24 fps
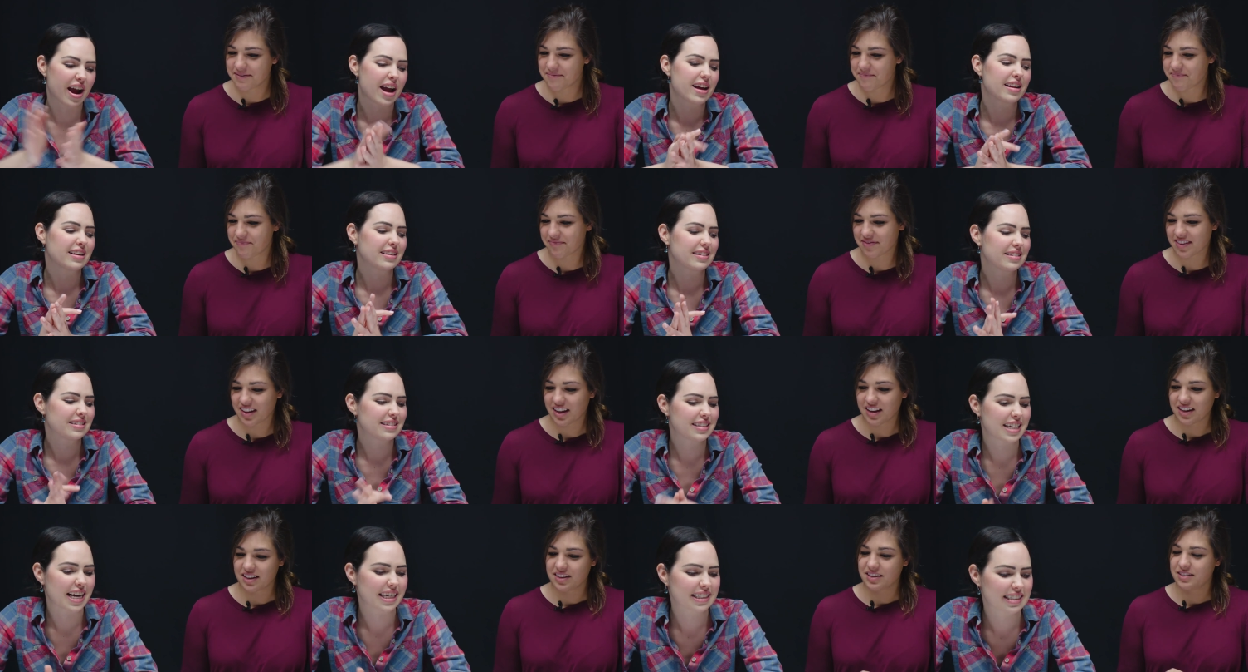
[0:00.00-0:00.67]
Speaker 1: right,
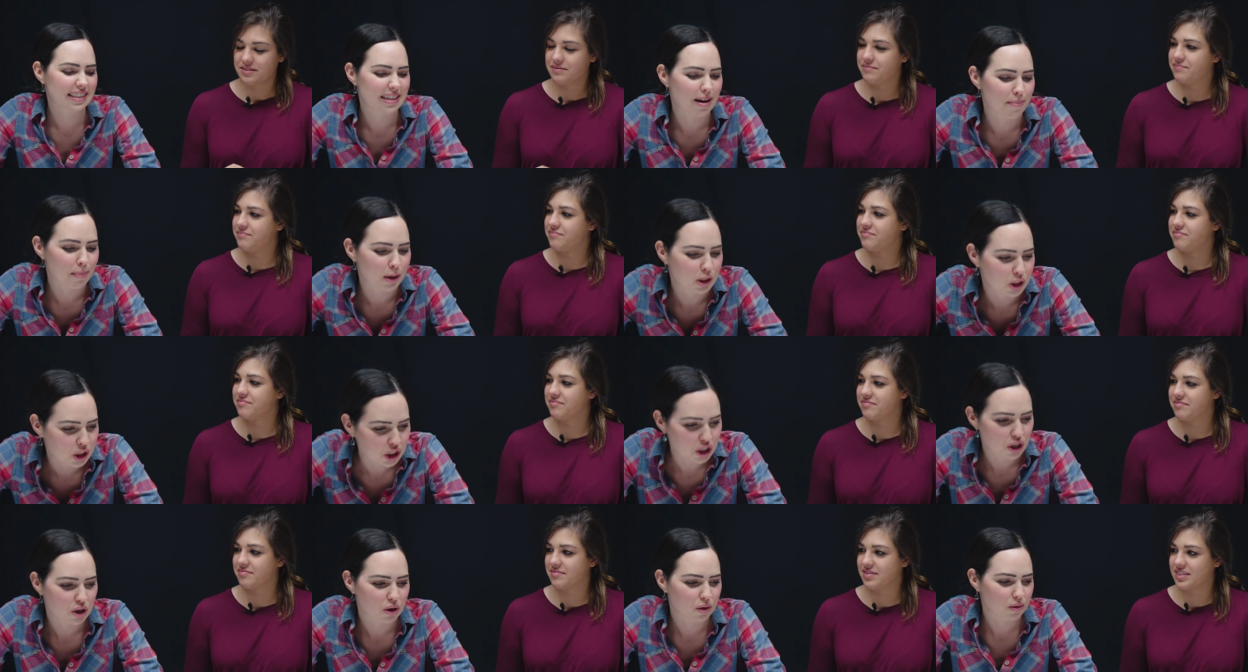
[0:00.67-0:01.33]
test number
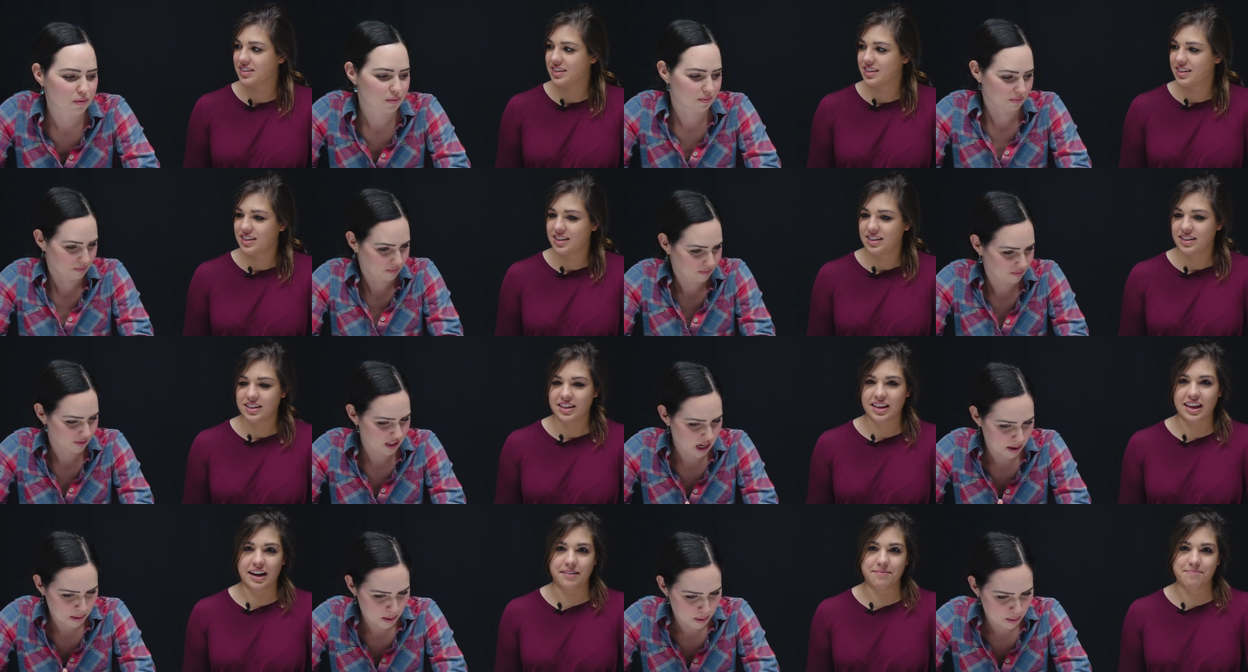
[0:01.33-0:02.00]
two.
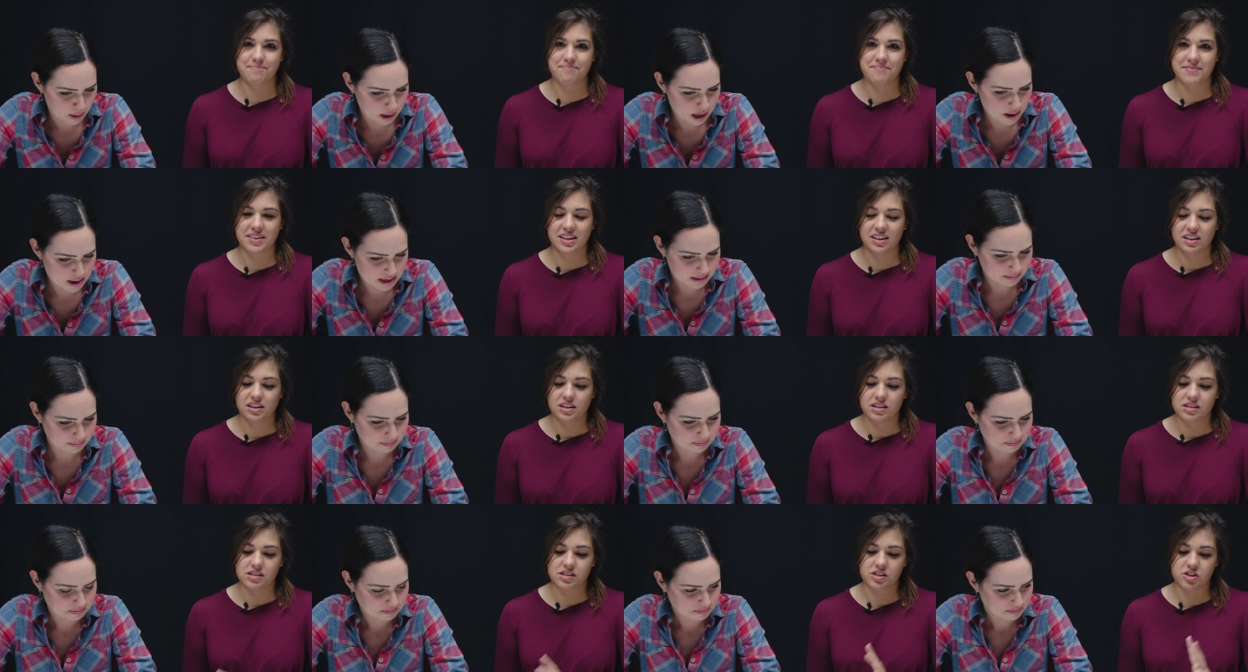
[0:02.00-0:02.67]
Tell yeah. me what we're doing.
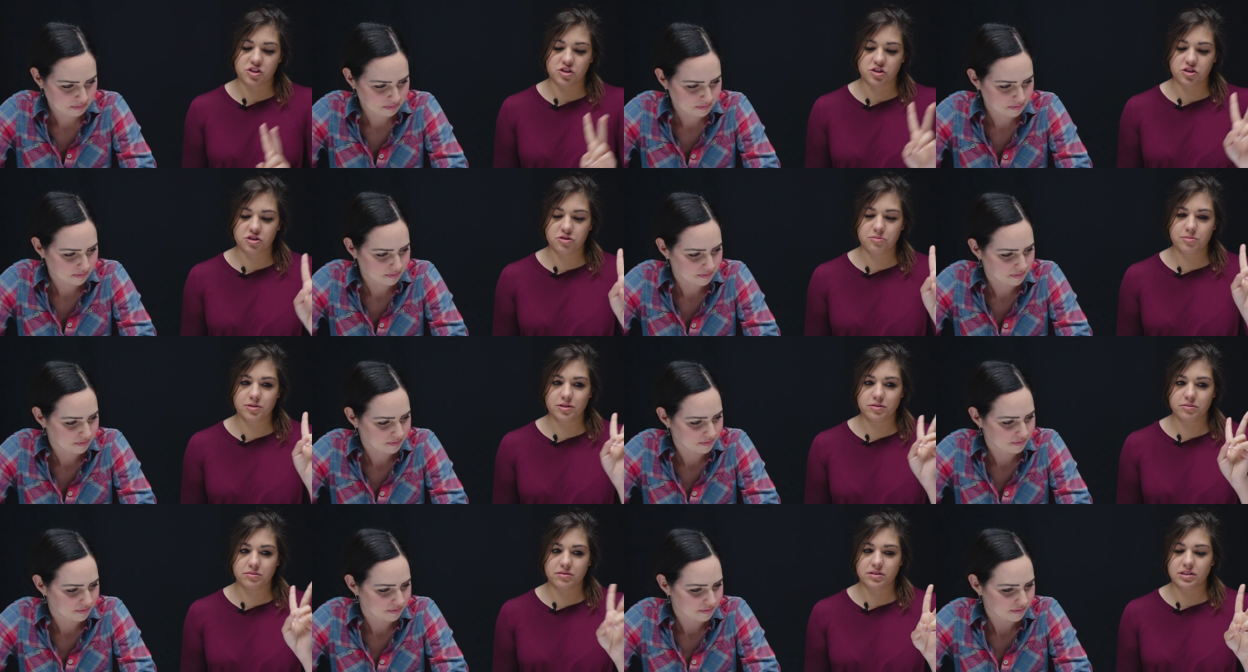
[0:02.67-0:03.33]
Speaker 2: So
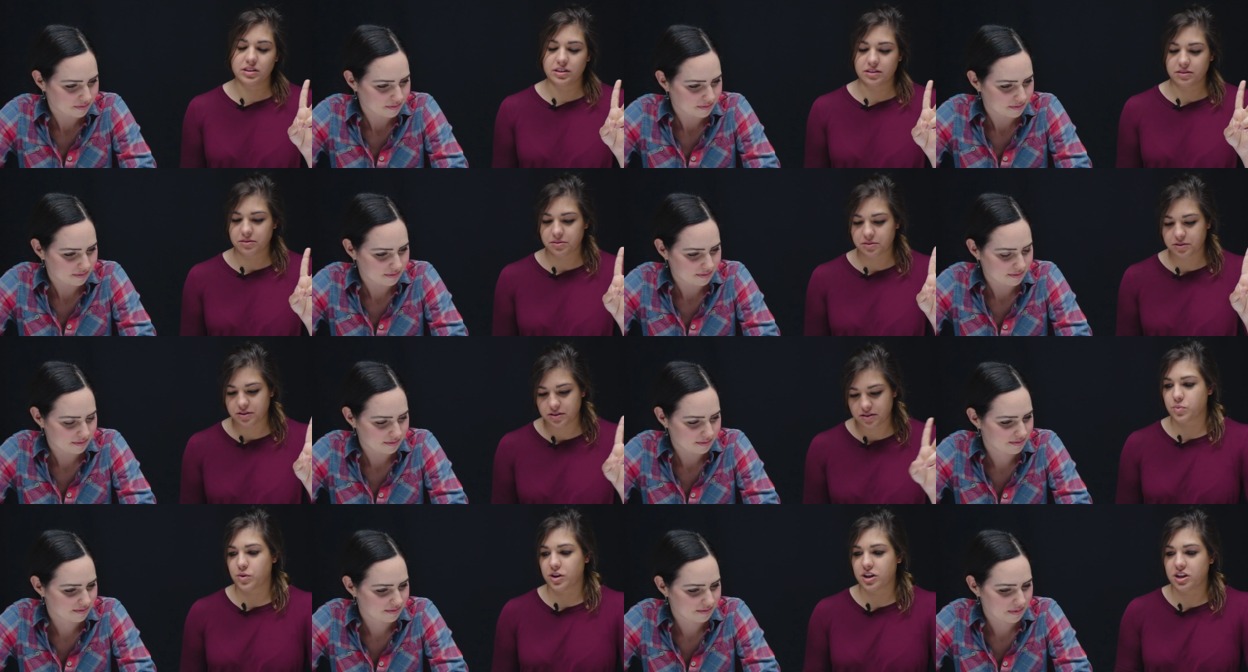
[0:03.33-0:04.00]
numero
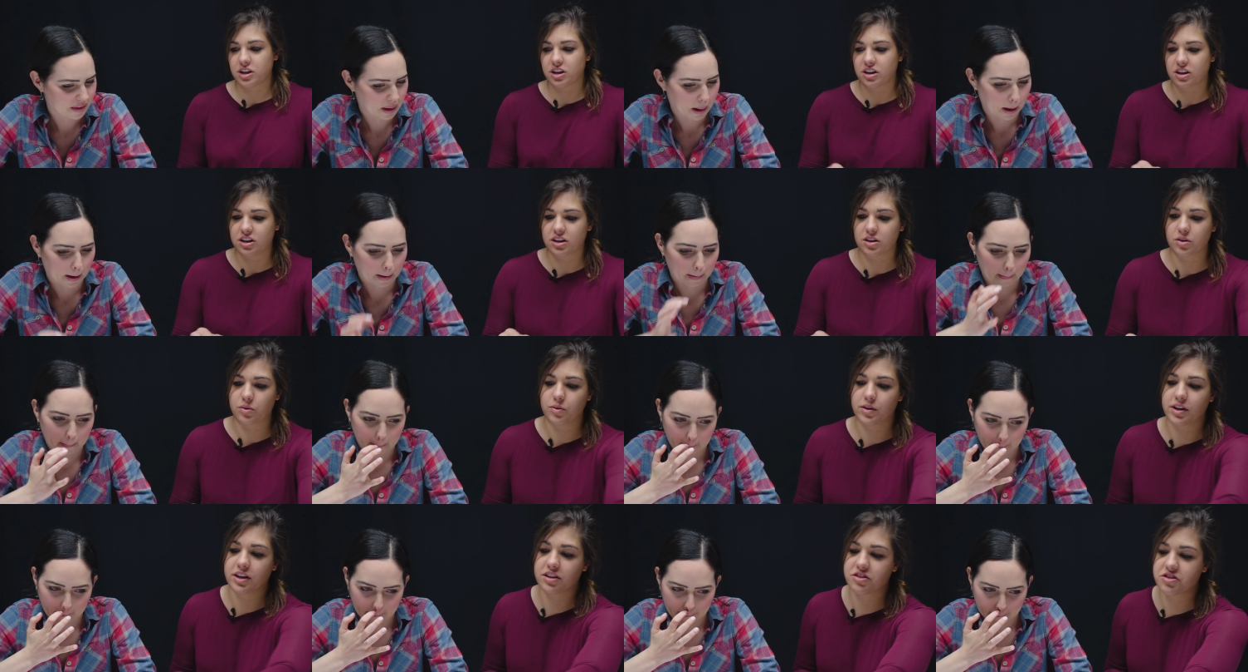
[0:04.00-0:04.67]
dos, we are
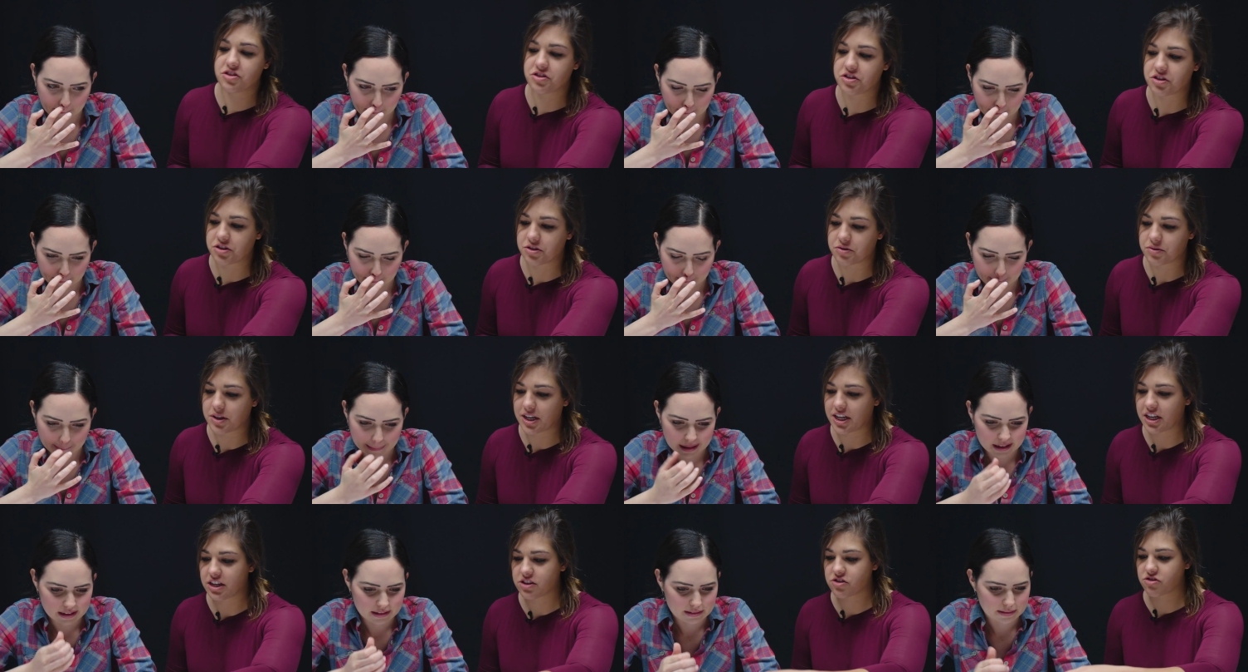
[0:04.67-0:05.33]
going to
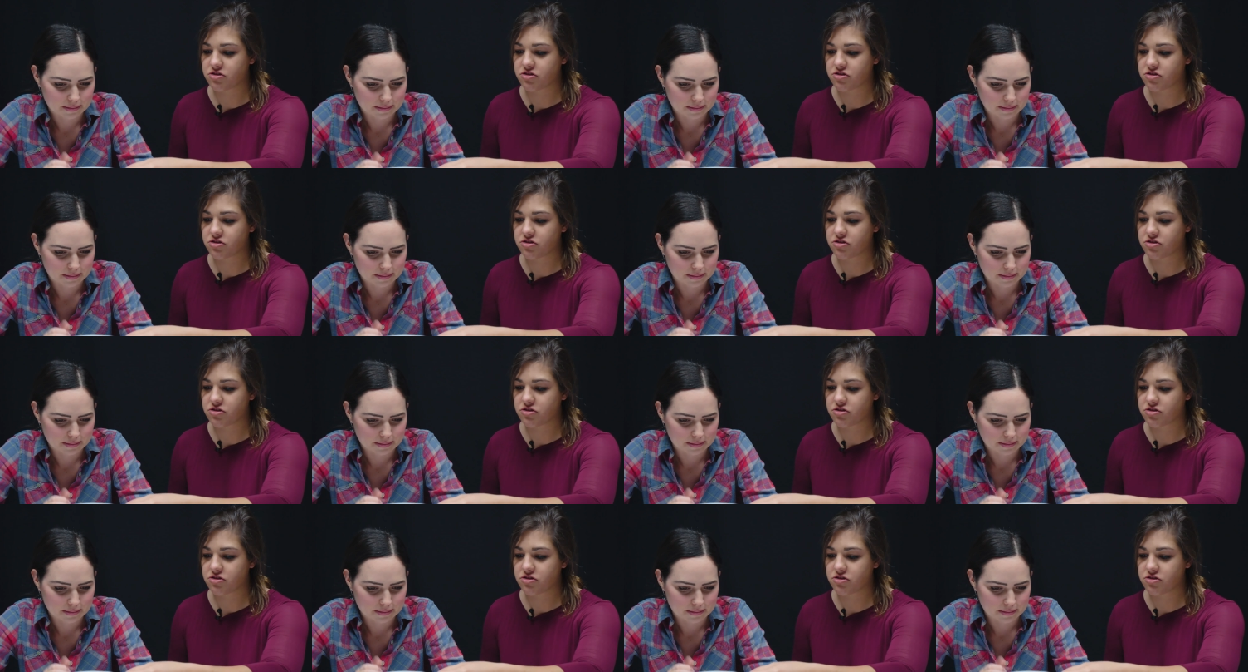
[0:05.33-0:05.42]
do a